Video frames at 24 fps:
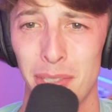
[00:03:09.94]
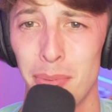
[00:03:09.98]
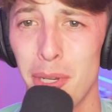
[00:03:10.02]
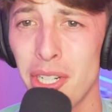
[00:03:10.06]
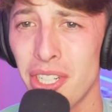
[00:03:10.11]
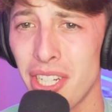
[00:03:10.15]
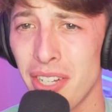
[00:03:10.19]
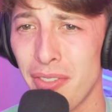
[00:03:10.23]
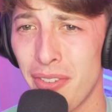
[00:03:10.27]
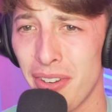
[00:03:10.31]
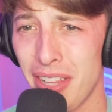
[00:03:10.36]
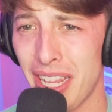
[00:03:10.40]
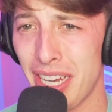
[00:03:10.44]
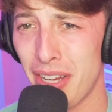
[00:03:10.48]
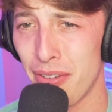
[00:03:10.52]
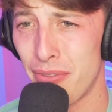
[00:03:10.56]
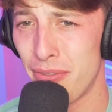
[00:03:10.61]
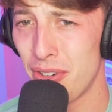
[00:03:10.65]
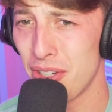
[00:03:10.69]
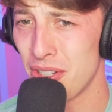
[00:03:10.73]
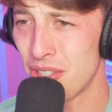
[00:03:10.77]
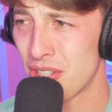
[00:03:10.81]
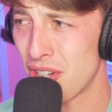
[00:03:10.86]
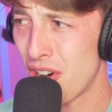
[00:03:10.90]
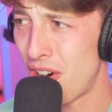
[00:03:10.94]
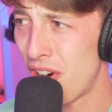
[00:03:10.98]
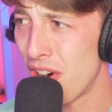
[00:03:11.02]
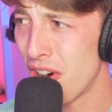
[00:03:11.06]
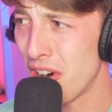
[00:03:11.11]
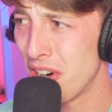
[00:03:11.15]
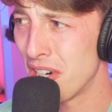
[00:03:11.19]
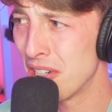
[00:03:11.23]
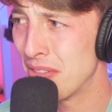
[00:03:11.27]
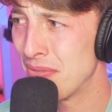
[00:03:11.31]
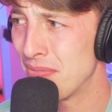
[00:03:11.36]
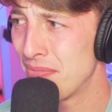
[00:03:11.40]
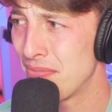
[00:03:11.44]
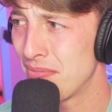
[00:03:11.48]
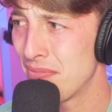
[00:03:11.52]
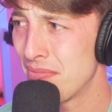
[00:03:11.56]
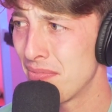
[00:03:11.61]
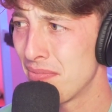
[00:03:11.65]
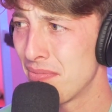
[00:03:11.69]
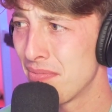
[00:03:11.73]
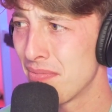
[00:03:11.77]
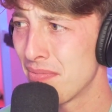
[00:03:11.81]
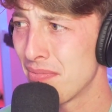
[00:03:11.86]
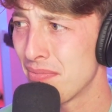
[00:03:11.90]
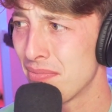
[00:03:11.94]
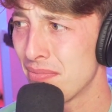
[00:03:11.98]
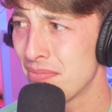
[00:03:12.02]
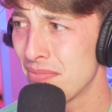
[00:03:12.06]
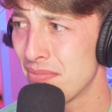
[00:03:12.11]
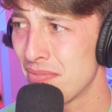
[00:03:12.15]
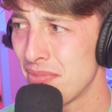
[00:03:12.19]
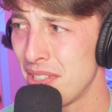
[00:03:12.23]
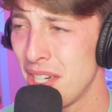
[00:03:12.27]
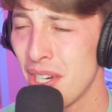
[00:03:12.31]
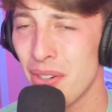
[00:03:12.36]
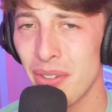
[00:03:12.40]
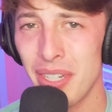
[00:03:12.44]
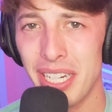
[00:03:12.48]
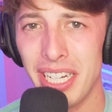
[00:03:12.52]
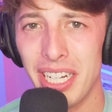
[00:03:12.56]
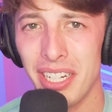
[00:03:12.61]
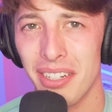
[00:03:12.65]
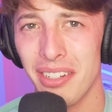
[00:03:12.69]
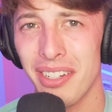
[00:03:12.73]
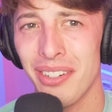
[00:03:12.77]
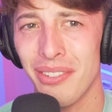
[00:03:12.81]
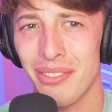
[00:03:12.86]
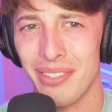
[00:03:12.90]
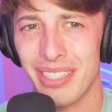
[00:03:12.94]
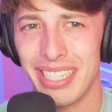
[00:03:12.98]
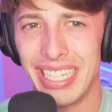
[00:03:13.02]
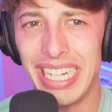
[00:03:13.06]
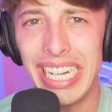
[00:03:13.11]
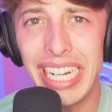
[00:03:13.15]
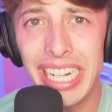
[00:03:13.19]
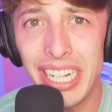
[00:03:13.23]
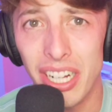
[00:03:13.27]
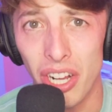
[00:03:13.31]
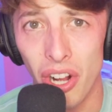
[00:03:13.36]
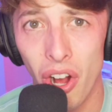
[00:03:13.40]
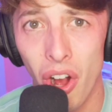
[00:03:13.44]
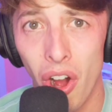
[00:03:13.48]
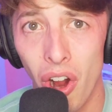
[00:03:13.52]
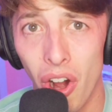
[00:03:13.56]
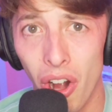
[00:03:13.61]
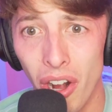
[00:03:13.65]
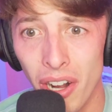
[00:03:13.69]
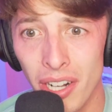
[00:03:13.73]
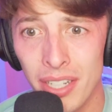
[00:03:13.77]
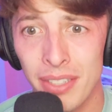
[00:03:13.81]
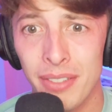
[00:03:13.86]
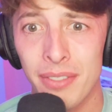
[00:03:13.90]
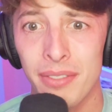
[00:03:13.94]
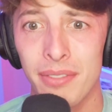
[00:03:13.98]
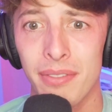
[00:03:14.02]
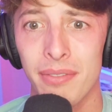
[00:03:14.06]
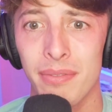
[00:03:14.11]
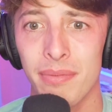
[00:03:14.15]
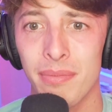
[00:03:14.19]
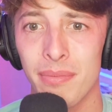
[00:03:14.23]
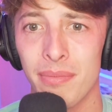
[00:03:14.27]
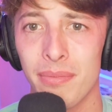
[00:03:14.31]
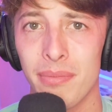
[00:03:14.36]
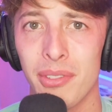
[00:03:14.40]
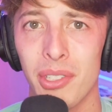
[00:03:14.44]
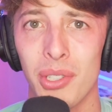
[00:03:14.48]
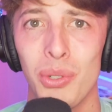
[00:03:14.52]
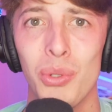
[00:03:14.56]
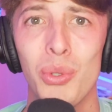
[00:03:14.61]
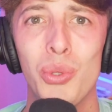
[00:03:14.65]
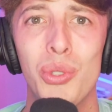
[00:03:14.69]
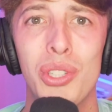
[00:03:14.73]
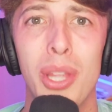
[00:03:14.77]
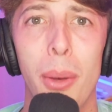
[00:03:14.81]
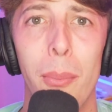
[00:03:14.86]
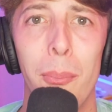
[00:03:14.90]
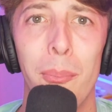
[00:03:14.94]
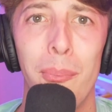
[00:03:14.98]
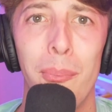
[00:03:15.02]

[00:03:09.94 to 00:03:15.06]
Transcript: especially for like a first car. You don't need it. You don't need a car. No, no. Use the